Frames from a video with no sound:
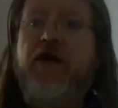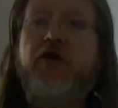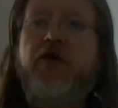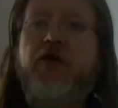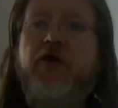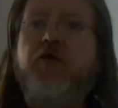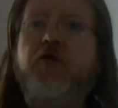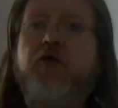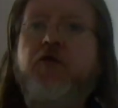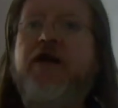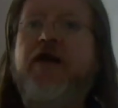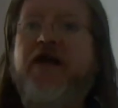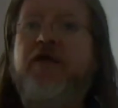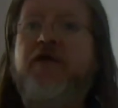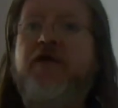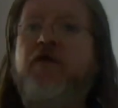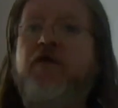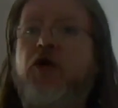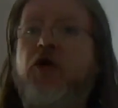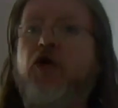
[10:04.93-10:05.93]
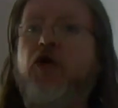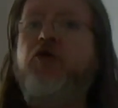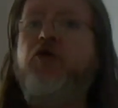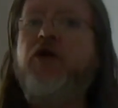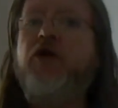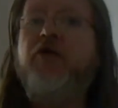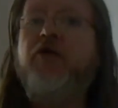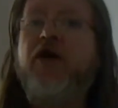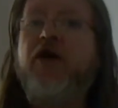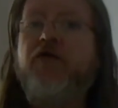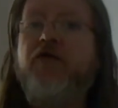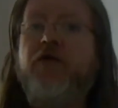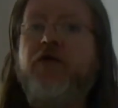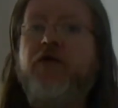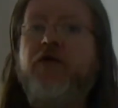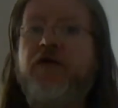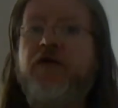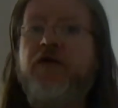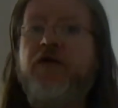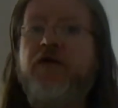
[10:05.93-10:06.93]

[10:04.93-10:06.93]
you will have a quick reference